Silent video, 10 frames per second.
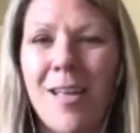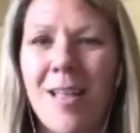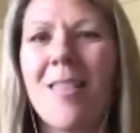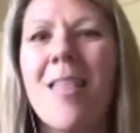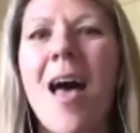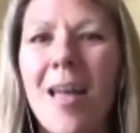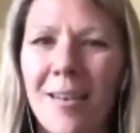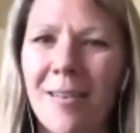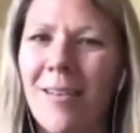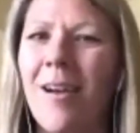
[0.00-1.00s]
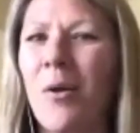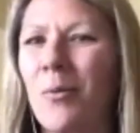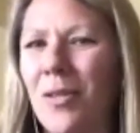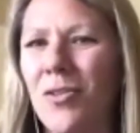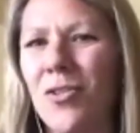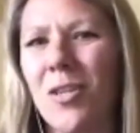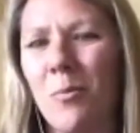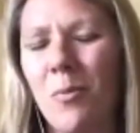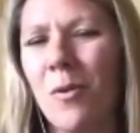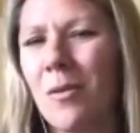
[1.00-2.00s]
Then our
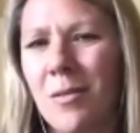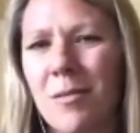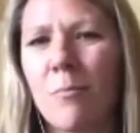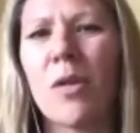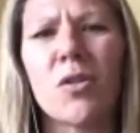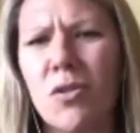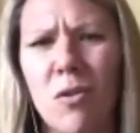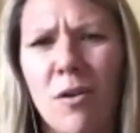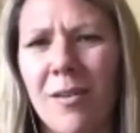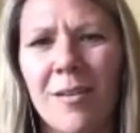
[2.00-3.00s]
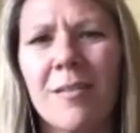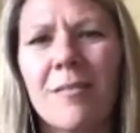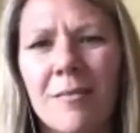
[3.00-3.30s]
relationship was much stronger.